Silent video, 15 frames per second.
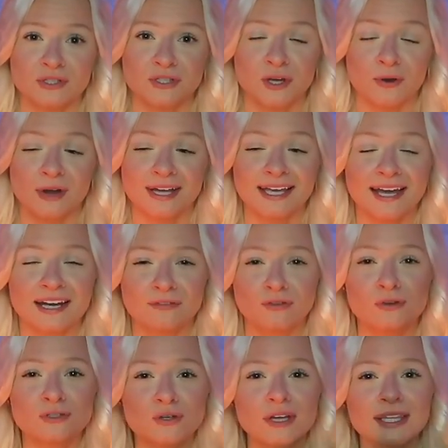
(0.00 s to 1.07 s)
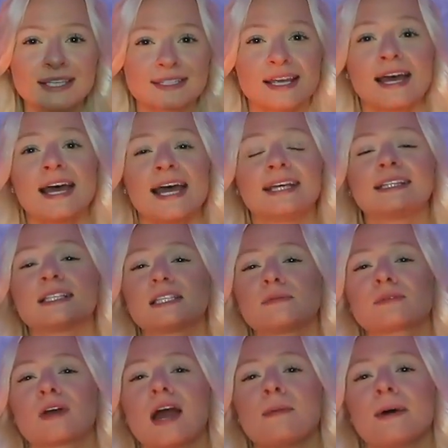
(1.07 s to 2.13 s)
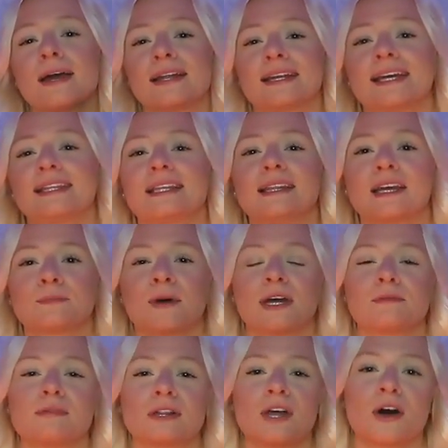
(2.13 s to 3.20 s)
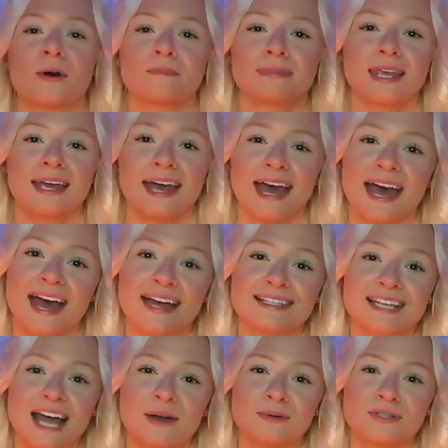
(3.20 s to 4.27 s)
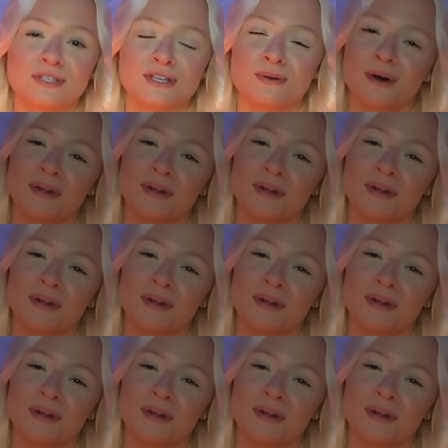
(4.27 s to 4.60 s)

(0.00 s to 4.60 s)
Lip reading: So again, if you enjoyed this, hit that subscribe button, hit the like button below, and I will see you all